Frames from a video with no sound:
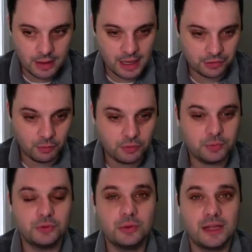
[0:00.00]
As always, we
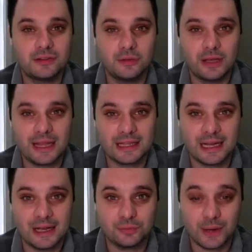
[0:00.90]
do like to look at the
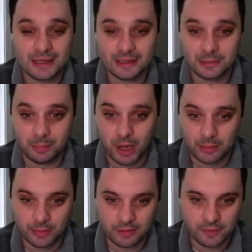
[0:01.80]
guys ranked at the
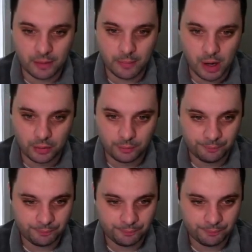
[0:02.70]
bottom of our model